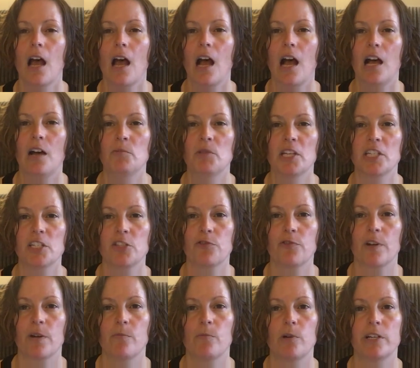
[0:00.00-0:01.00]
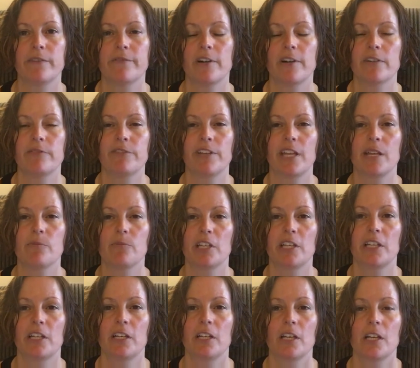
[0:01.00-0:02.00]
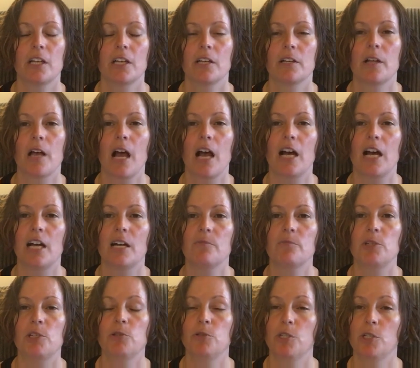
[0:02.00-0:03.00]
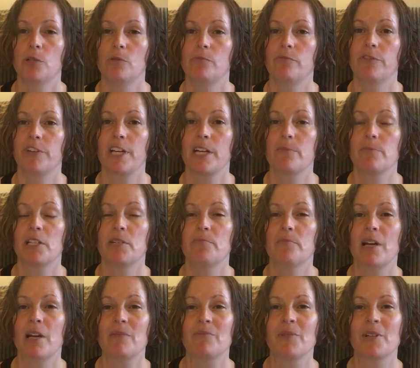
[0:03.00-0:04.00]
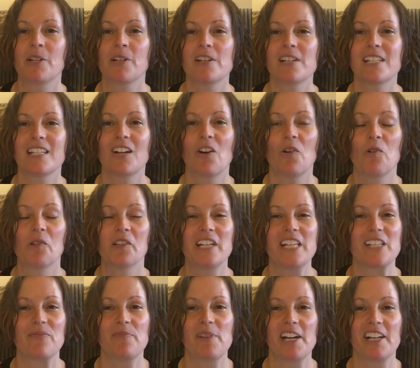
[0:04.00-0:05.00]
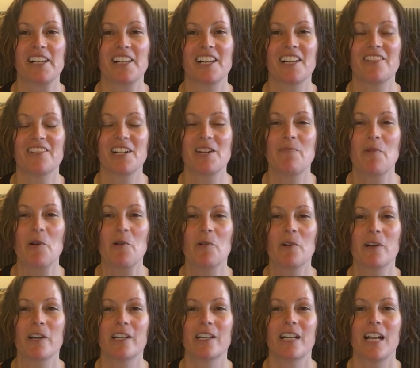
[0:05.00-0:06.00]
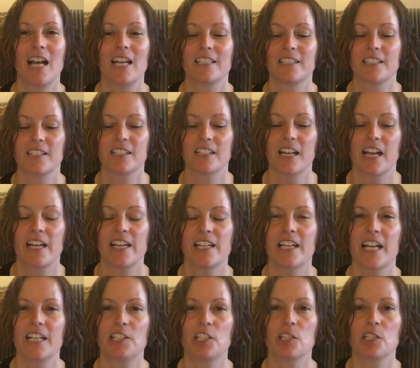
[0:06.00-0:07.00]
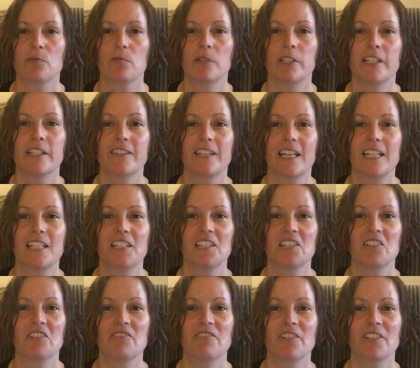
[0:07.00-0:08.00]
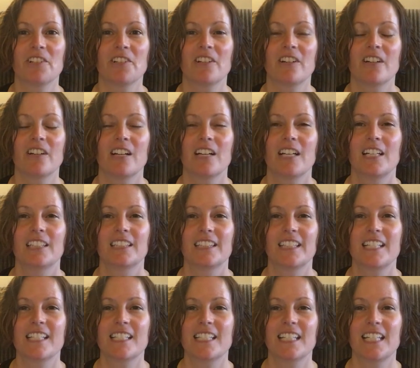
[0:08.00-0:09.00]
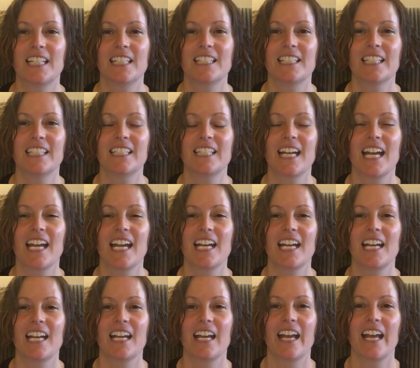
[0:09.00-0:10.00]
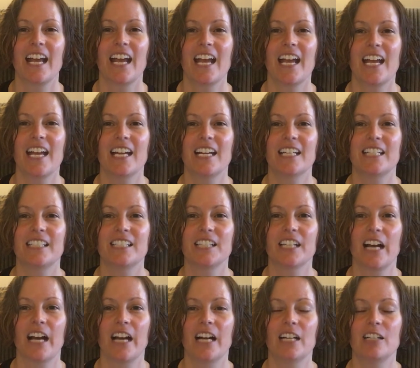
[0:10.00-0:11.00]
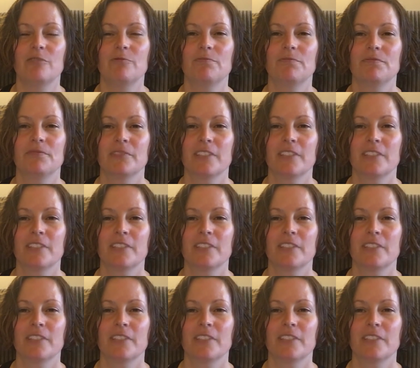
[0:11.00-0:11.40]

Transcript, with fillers: um, this from one of our family um, YouTube family members, Holy Spirit Report. And I just want to thank you for listening today and um,